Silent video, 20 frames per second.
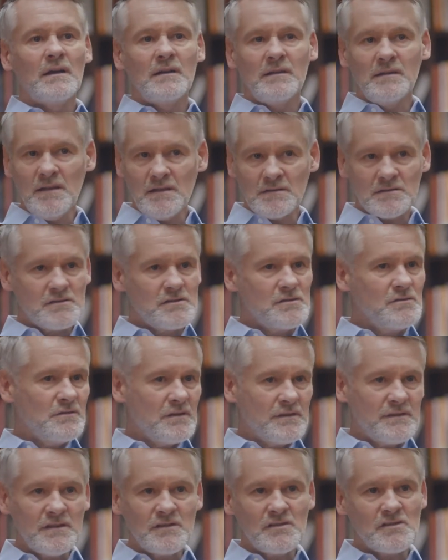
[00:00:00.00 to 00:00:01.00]
Yeah, do the
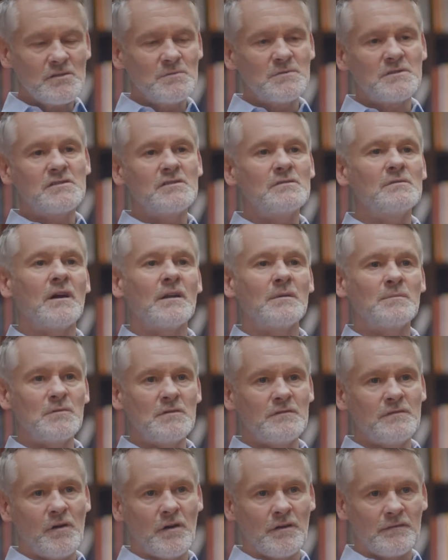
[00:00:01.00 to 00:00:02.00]
things you would do and
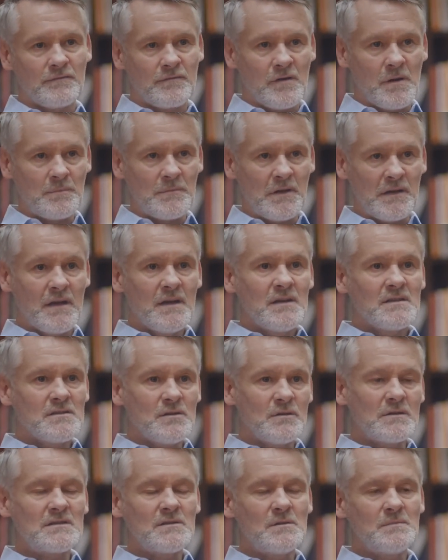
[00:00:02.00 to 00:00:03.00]
move on from that.
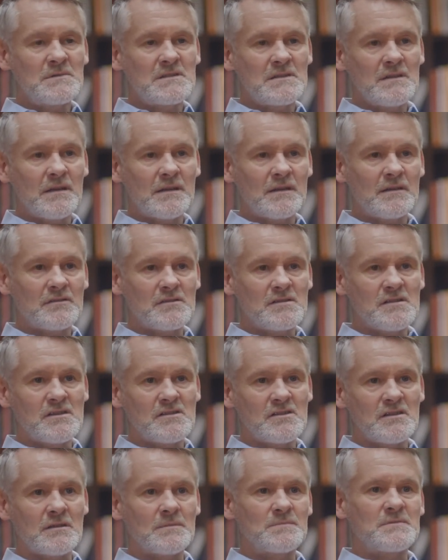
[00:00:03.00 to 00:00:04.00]
So it's almost like you're
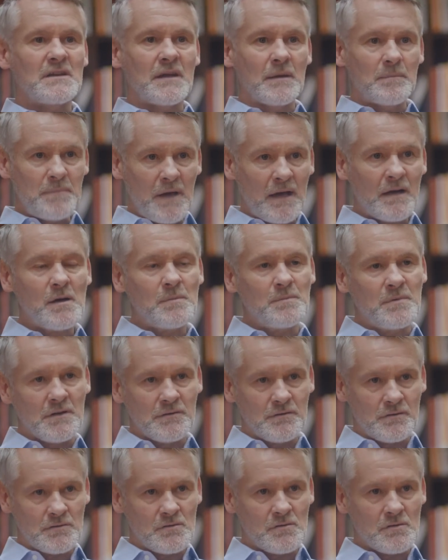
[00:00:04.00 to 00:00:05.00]
teaching them to get back up on
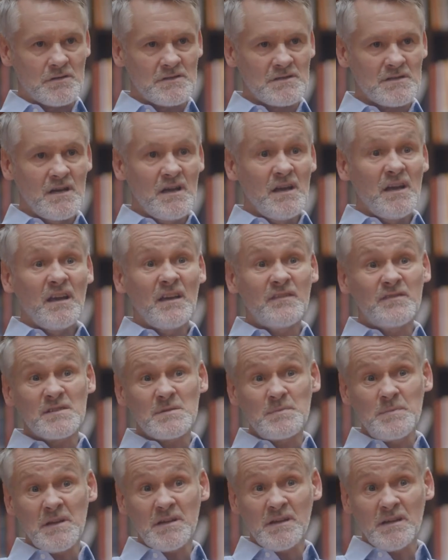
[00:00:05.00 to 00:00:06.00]
their horse. If there's
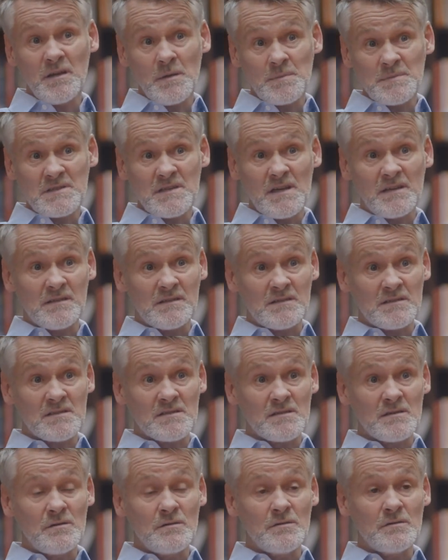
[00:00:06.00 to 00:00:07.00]
been an upset in
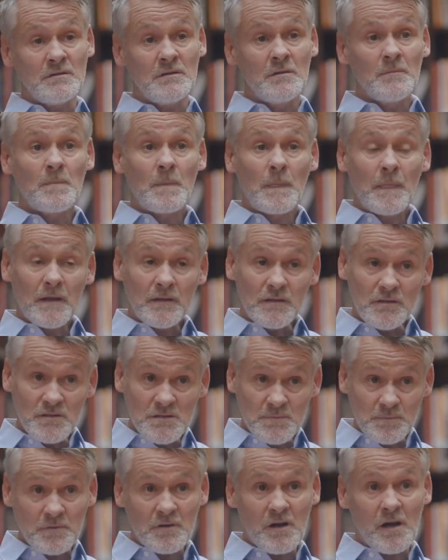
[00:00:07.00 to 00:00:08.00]
school, use
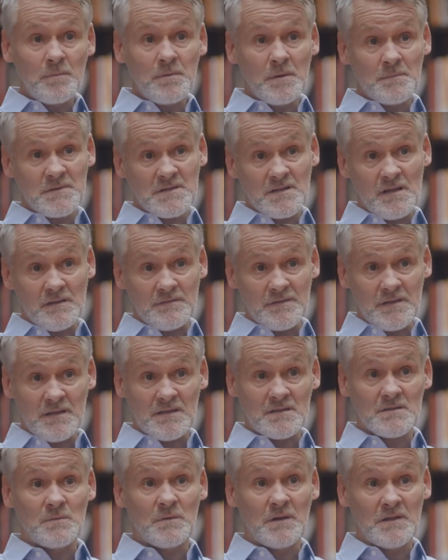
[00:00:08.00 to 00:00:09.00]
problem solving
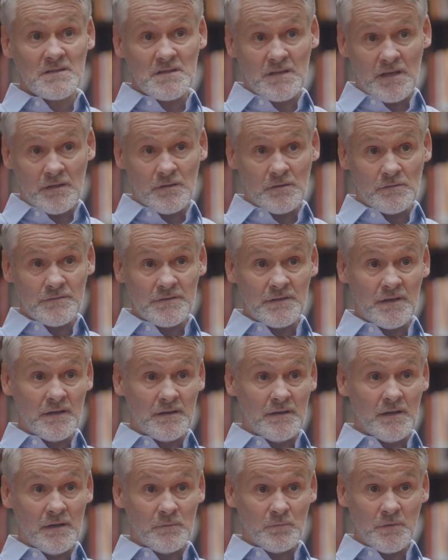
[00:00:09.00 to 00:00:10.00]
as a way to get over that.
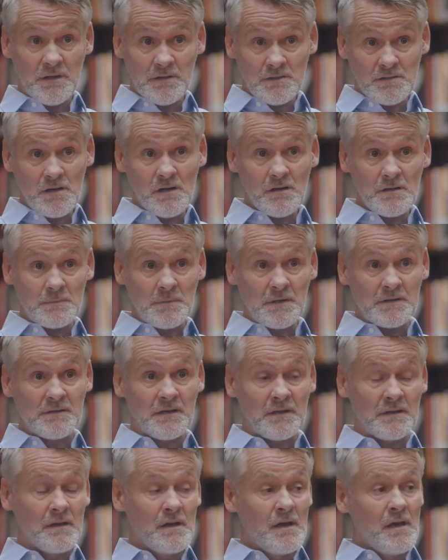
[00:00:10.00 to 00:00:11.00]
And we can talk about that.